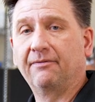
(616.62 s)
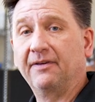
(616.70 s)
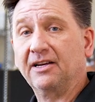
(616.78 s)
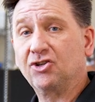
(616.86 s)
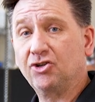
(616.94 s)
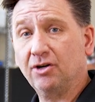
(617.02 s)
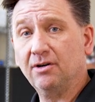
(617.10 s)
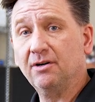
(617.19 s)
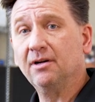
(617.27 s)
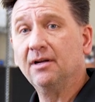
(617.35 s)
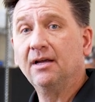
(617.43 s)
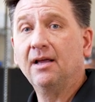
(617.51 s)

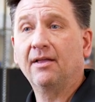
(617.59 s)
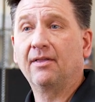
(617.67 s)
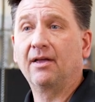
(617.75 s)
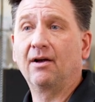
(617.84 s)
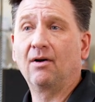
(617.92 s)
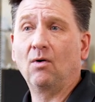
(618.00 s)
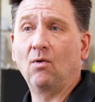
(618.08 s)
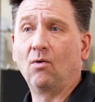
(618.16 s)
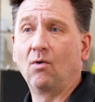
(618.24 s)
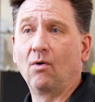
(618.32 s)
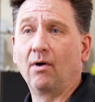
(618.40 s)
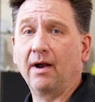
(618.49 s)
fixture
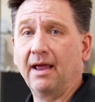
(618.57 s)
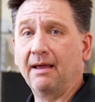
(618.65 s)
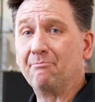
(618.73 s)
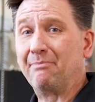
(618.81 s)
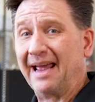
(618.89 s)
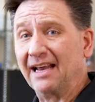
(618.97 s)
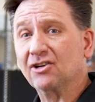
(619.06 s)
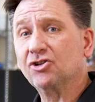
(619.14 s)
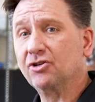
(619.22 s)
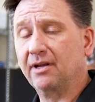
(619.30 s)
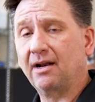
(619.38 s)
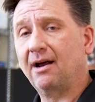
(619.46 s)
or a
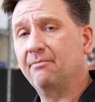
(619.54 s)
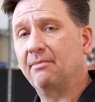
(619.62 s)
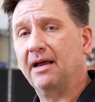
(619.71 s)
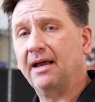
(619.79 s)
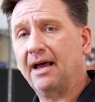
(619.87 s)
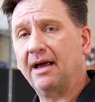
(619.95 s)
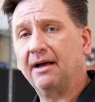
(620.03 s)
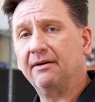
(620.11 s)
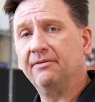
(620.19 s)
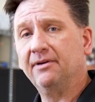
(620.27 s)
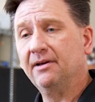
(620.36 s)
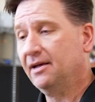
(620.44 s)
bench that I may
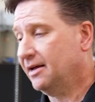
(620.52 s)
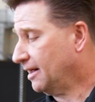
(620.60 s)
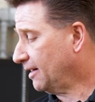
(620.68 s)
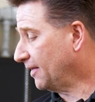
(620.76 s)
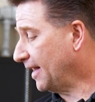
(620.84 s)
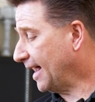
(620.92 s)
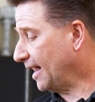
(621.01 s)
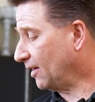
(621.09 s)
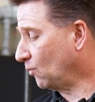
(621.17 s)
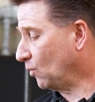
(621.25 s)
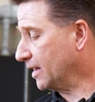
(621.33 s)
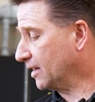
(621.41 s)
have,
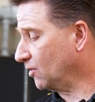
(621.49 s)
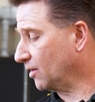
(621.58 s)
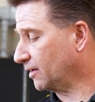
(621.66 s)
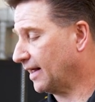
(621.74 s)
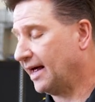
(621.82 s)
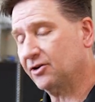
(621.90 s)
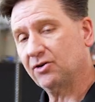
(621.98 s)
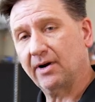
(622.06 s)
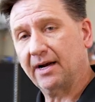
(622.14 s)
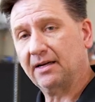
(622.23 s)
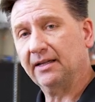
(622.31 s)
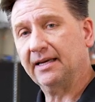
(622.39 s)
that we can hook that
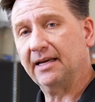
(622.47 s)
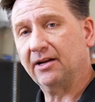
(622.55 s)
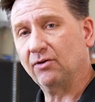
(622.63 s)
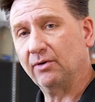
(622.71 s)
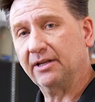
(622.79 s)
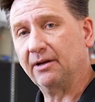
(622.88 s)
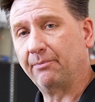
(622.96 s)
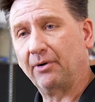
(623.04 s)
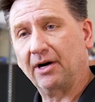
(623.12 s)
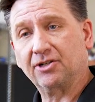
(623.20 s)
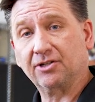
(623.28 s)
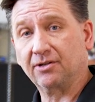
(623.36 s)
directly in and read the
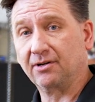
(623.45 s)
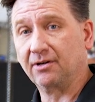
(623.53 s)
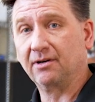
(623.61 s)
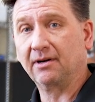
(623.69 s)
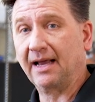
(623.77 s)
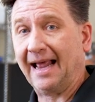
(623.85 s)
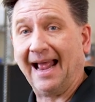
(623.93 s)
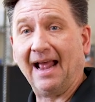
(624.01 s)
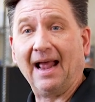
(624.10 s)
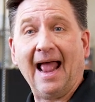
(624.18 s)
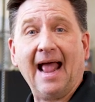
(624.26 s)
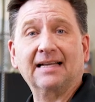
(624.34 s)
pressure
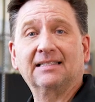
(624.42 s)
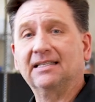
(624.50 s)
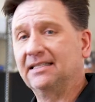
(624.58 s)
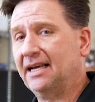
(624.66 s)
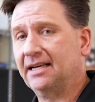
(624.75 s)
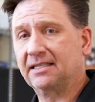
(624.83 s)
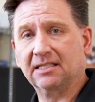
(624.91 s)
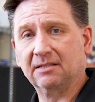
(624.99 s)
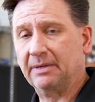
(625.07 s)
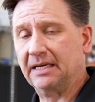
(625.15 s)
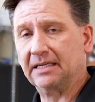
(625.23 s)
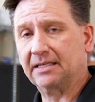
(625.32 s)
as the test is
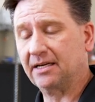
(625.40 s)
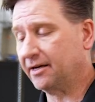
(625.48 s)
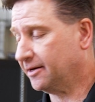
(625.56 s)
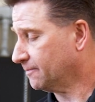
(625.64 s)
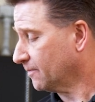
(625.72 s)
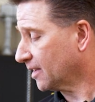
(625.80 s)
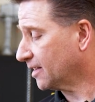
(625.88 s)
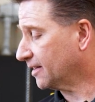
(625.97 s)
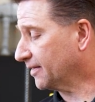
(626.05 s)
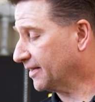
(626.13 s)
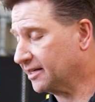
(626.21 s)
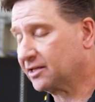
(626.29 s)
being done.
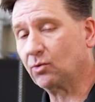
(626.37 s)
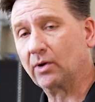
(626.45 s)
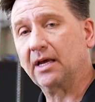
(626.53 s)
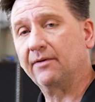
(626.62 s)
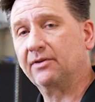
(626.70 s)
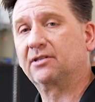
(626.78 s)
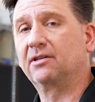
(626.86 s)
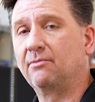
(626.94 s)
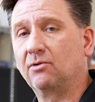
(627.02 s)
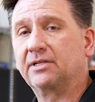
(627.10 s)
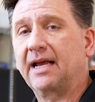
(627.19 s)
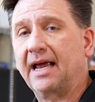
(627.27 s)
This will give us the
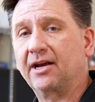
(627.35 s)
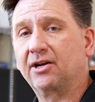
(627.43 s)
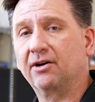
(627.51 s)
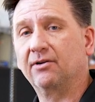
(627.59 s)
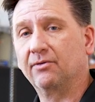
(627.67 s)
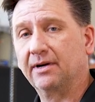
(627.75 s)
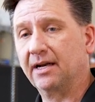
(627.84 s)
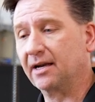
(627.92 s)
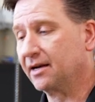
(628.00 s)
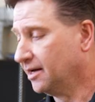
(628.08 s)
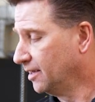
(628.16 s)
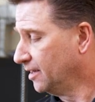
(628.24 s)
most accurate reading.
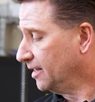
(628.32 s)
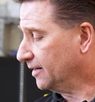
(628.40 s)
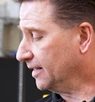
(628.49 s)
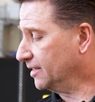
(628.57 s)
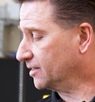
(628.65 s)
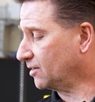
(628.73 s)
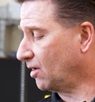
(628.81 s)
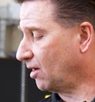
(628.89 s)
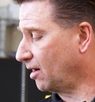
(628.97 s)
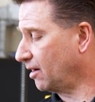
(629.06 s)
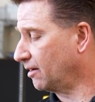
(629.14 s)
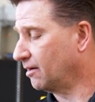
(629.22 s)
These
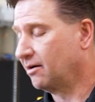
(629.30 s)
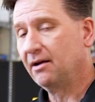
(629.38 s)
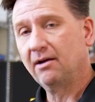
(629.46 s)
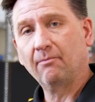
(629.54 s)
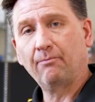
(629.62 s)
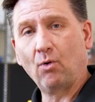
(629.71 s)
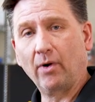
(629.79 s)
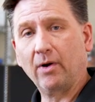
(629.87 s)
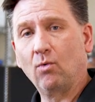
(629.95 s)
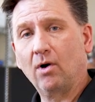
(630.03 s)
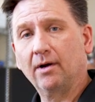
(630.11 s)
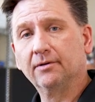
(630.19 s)
are
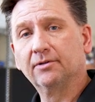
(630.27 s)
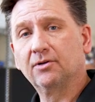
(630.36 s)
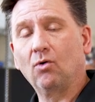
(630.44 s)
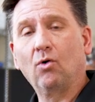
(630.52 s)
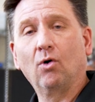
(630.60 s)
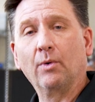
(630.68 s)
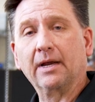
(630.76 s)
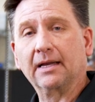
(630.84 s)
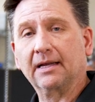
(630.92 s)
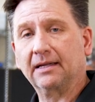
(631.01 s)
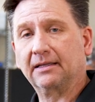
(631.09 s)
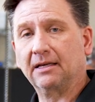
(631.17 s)
0.1s, or we
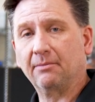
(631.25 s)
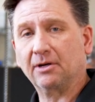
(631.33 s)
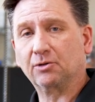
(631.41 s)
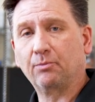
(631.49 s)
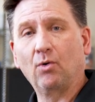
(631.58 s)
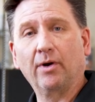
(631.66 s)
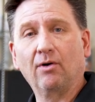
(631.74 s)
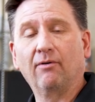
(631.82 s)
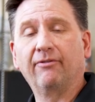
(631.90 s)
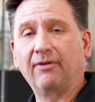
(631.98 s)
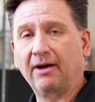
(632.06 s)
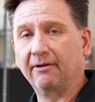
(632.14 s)
can get them as
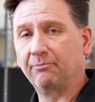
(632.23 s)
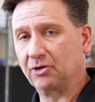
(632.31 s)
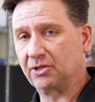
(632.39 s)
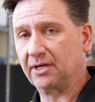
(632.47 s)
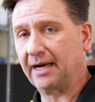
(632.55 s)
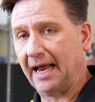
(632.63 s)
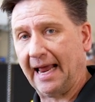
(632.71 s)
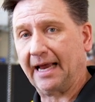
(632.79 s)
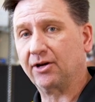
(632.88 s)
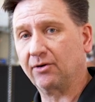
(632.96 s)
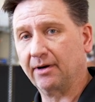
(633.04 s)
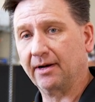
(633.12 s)
0.05%
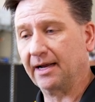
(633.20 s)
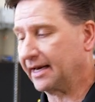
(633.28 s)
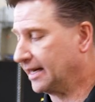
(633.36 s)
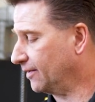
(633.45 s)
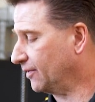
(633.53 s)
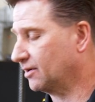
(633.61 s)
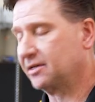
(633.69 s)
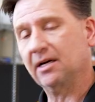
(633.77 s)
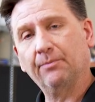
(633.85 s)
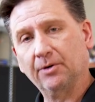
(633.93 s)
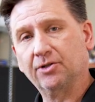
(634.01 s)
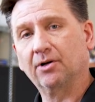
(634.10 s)
accurate. And again, they're
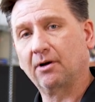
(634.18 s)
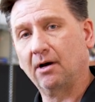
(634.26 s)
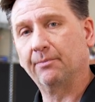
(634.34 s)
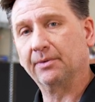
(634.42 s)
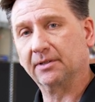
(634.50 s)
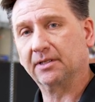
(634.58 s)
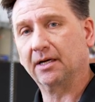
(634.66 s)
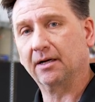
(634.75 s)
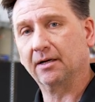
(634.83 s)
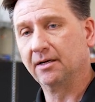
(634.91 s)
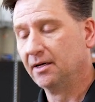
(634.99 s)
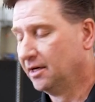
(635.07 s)
temperature
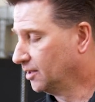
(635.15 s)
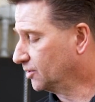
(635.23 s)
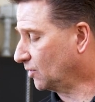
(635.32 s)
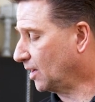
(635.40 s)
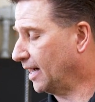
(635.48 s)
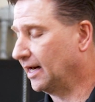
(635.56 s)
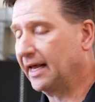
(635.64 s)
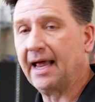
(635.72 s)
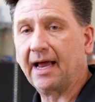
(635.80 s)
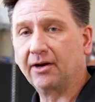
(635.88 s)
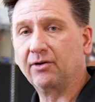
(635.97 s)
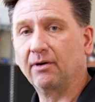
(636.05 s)
compensated. So highly
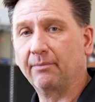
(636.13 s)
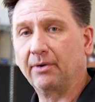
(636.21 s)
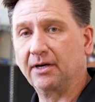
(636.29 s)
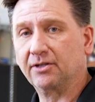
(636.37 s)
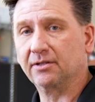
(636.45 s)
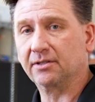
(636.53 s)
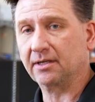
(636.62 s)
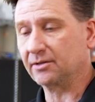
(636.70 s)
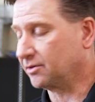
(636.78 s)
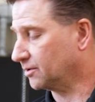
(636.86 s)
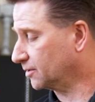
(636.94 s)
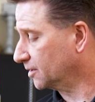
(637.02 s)
accurate pressure
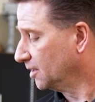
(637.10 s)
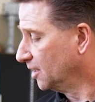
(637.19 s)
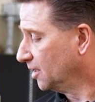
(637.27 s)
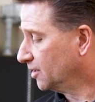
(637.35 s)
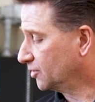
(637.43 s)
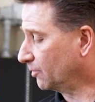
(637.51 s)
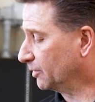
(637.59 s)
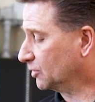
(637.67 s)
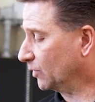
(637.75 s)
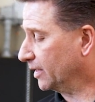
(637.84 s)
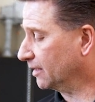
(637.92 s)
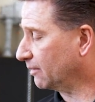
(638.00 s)
sensors. So
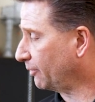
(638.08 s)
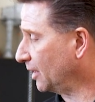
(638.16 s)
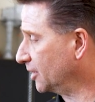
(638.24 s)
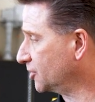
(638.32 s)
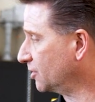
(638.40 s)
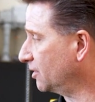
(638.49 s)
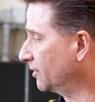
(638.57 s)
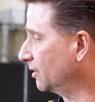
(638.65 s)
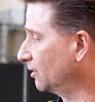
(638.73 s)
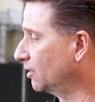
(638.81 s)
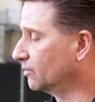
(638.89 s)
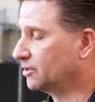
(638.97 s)
between the pressure and the
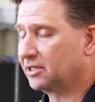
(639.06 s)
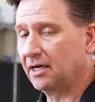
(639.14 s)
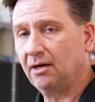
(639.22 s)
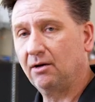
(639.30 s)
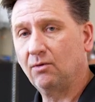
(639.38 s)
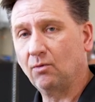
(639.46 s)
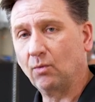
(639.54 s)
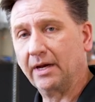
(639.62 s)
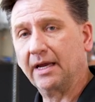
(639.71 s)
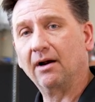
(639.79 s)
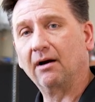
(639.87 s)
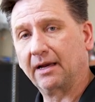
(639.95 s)
load cell, we
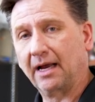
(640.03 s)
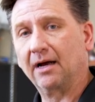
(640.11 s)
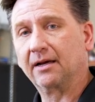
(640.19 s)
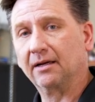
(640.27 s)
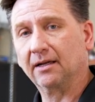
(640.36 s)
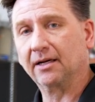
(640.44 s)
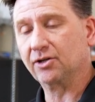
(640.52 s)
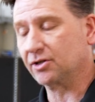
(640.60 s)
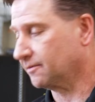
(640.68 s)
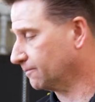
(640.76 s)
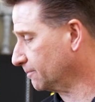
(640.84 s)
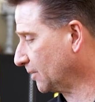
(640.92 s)
get our
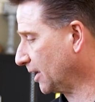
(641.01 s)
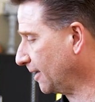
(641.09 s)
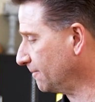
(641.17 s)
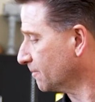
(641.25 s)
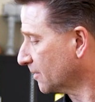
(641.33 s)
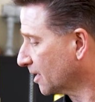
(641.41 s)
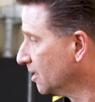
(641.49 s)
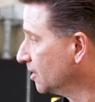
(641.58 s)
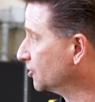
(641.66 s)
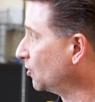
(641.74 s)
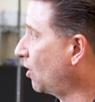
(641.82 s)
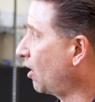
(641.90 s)
calculation, okay?
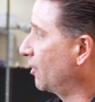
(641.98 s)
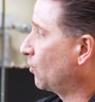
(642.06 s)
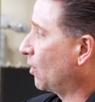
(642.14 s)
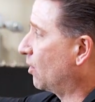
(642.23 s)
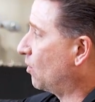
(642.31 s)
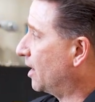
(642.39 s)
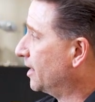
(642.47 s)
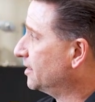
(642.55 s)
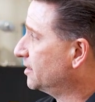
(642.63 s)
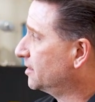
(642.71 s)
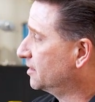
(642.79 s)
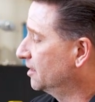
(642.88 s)
So
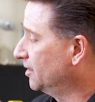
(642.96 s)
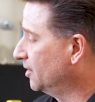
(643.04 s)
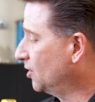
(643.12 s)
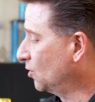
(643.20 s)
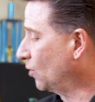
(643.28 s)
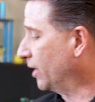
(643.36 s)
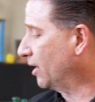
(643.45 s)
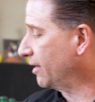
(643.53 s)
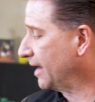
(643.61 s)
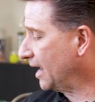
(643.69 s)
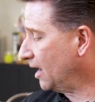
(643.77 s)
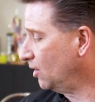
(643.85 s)
hardware-wise, we are
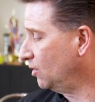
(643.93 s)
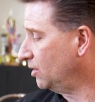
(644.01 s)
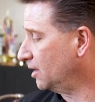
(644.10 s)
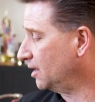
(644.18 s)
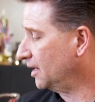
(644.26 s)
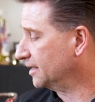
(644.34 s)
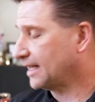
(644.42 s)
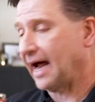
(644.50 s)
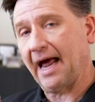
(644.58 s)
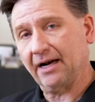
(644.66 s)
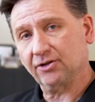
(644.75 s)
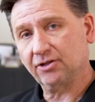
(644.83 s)
now
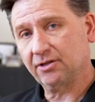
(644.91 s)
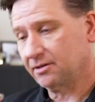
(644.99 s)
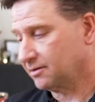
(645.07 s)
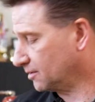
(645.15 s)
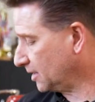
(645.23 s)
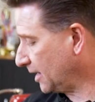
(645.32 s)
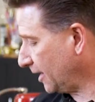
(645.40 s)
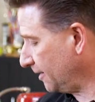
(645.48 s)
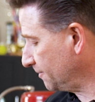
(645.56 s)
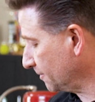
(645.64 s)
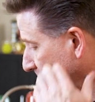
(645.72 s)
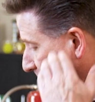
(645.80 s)
attached, okay?